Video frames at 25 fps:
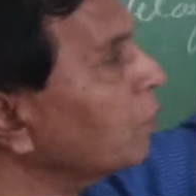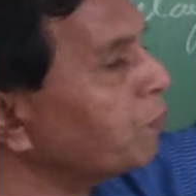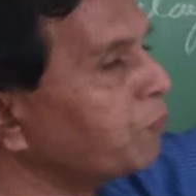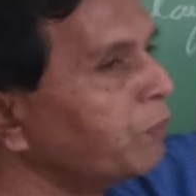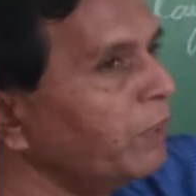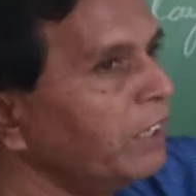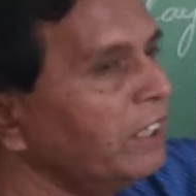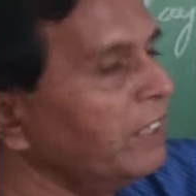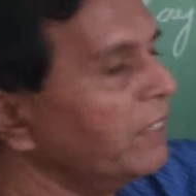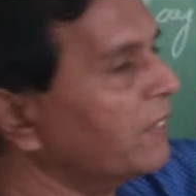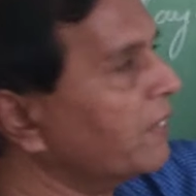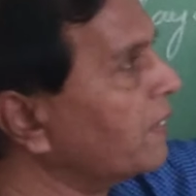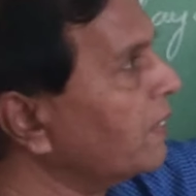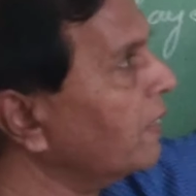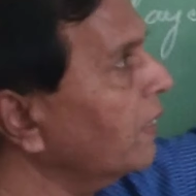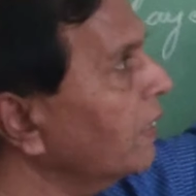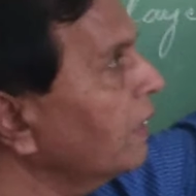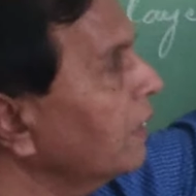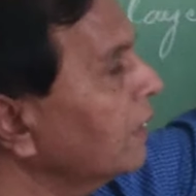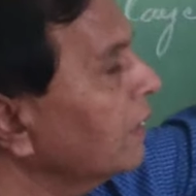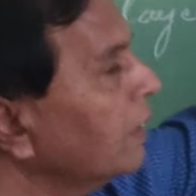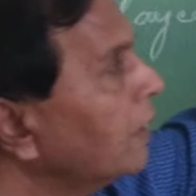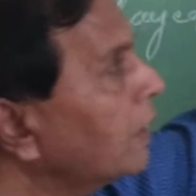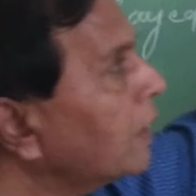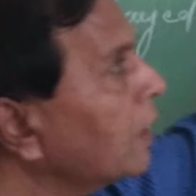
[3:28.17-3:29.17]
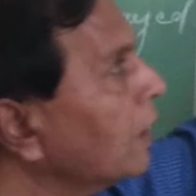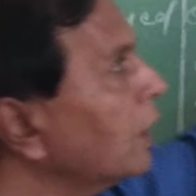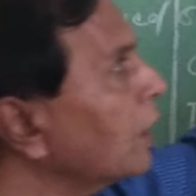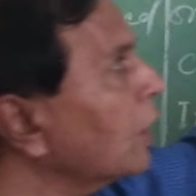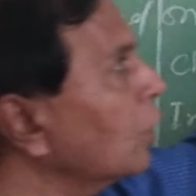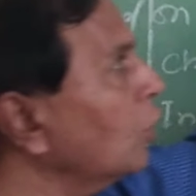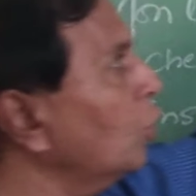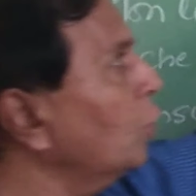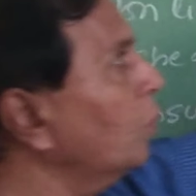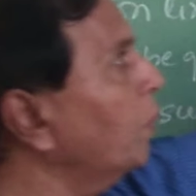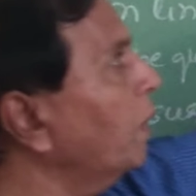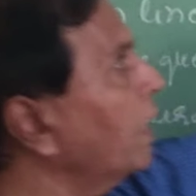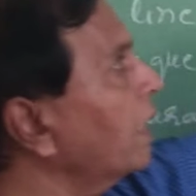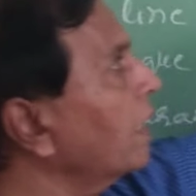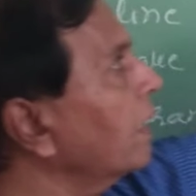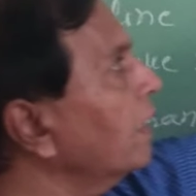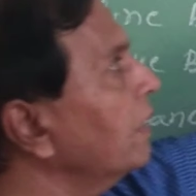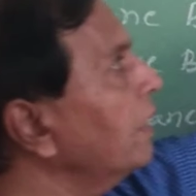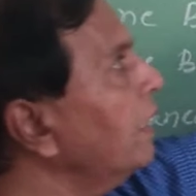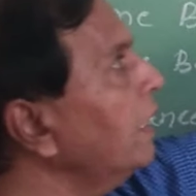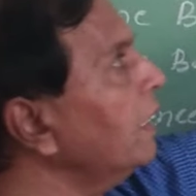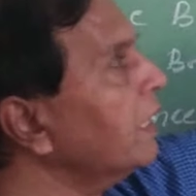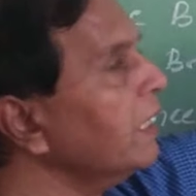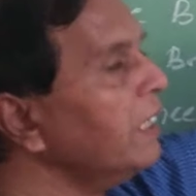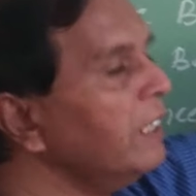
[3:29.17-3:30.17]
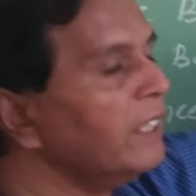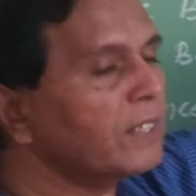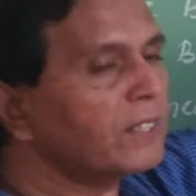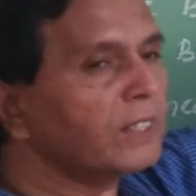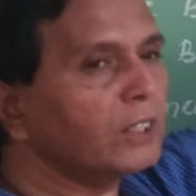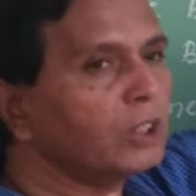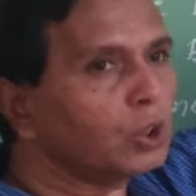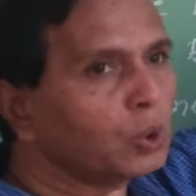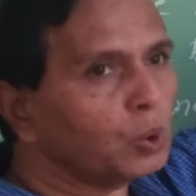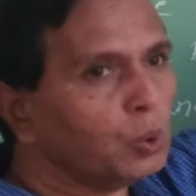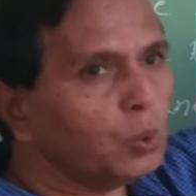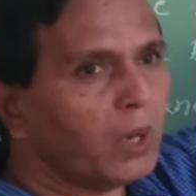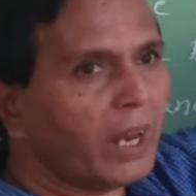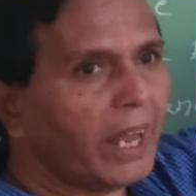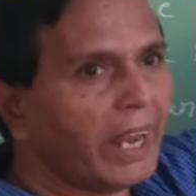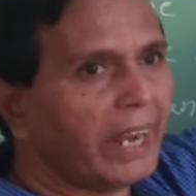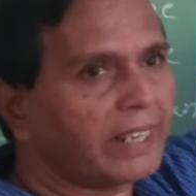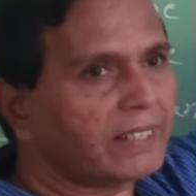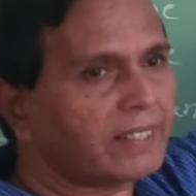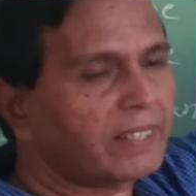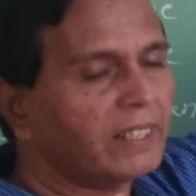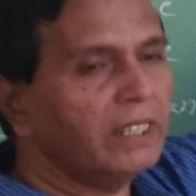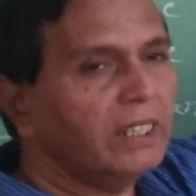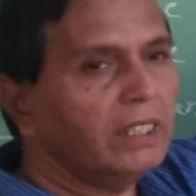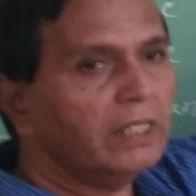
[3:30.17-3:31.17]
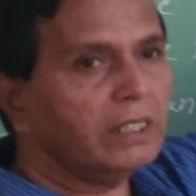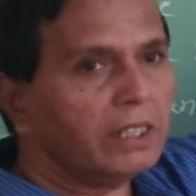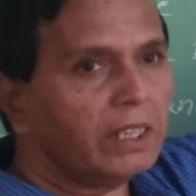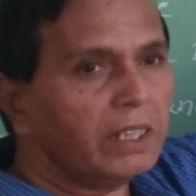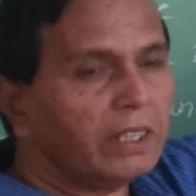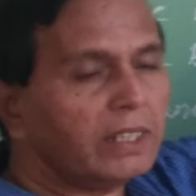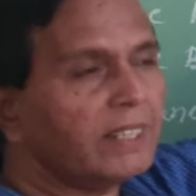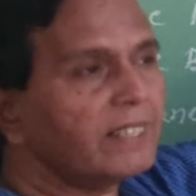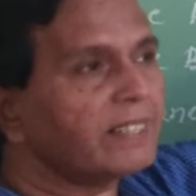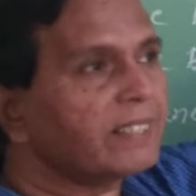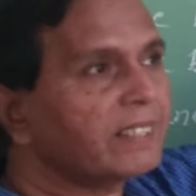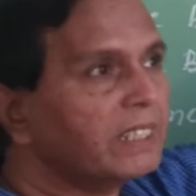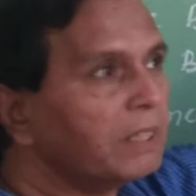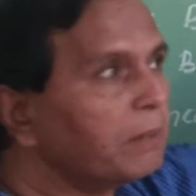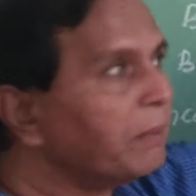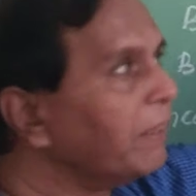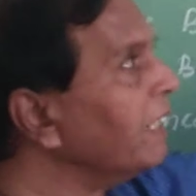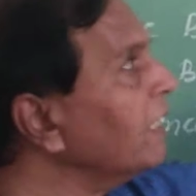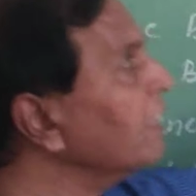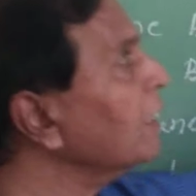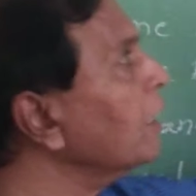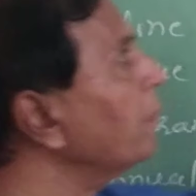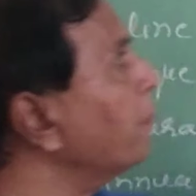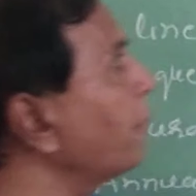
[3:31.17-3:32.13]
fees, turnover, it is 2 lakhs. It is given in the